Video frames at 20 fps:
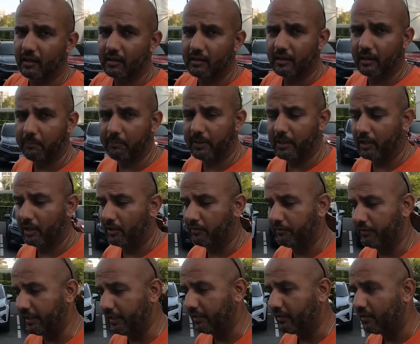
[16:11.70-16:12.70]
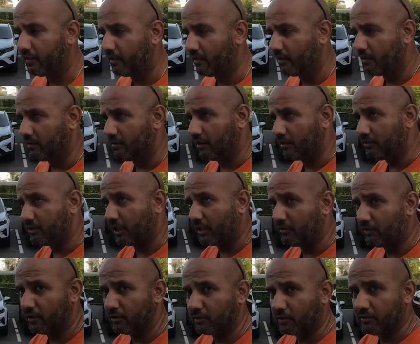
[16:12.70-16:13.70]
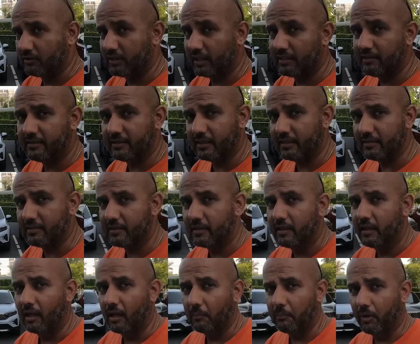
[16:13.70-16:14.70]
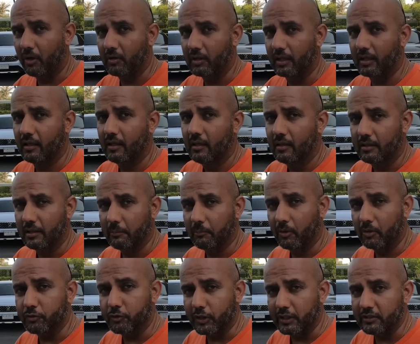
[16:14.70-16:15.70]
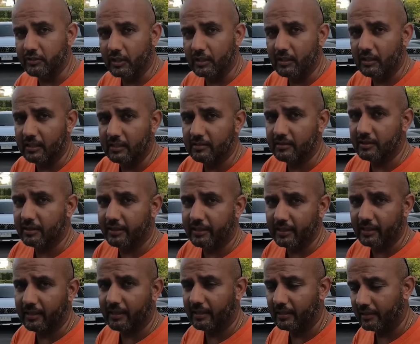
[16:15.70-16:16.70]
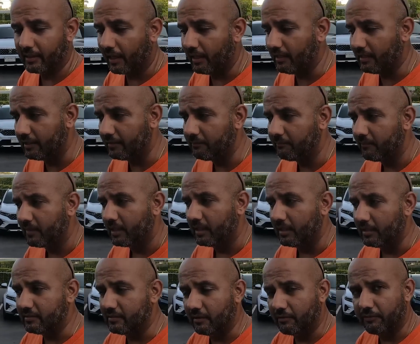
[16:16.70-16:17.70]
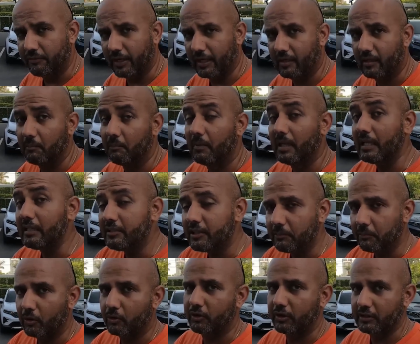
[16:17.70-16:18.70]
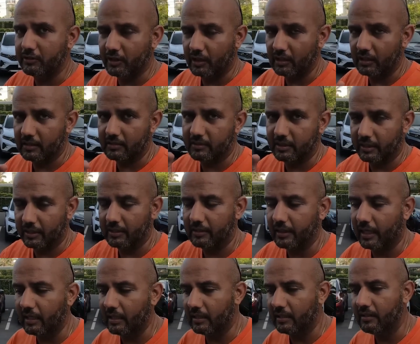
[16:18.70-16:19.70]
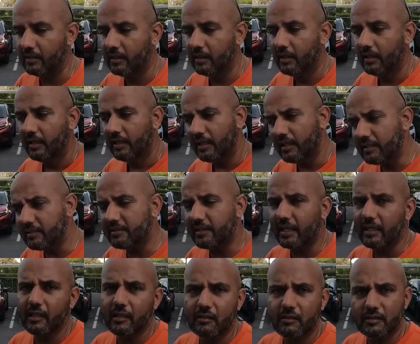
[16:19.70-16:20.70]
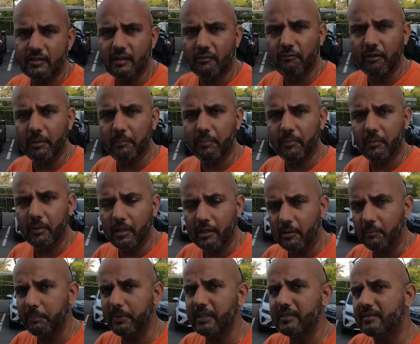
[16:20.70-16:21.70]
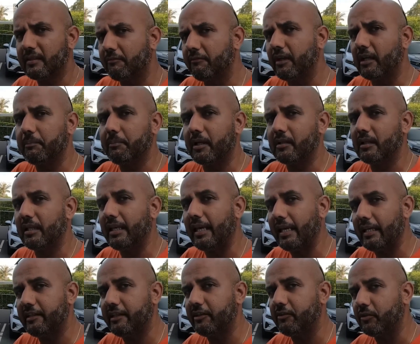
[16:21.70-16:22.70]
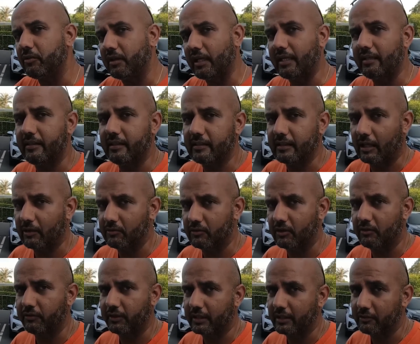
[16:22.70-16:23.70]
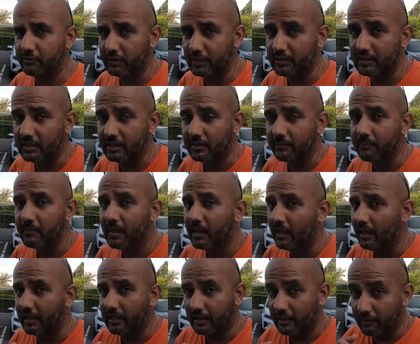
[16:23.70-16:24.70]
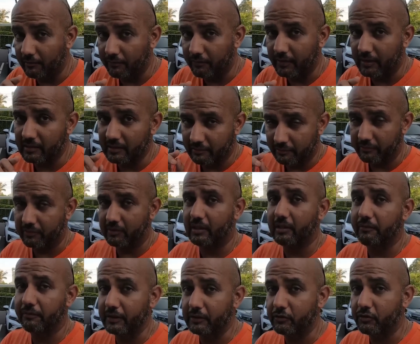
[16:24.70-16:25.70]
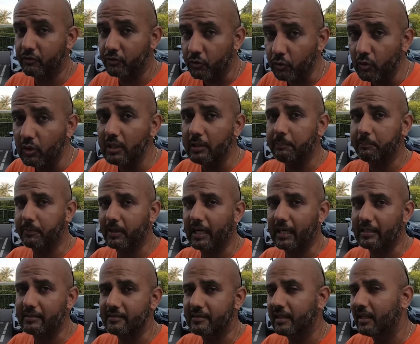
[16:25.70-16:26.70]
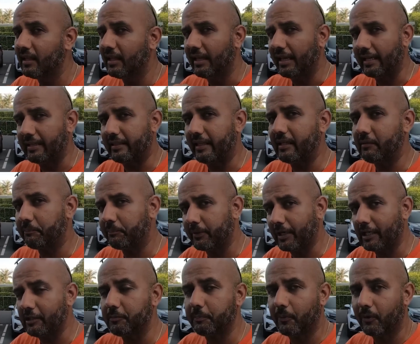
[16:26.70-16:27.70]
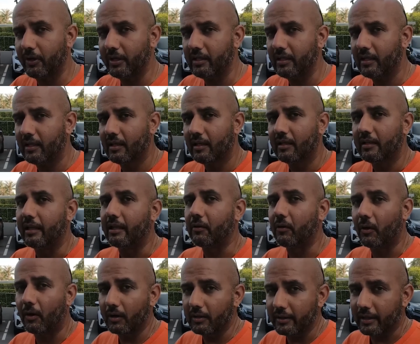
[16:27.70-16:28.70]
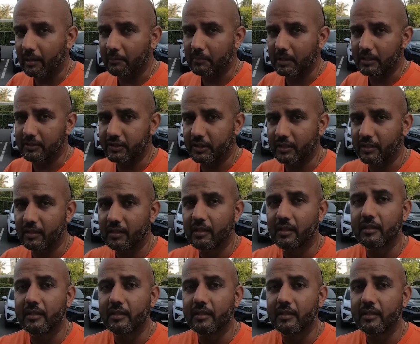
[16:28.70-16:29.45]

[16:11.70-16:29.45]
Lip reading: WRV. The general consensus among the motoring journalists here in Thailand is the fact, Malaysian motoring journalists here in Thailand, is that it'll be somewhere about the 80 to 90,000 ringgit region. And if it's truly priced at that price point, then Honda Malaysia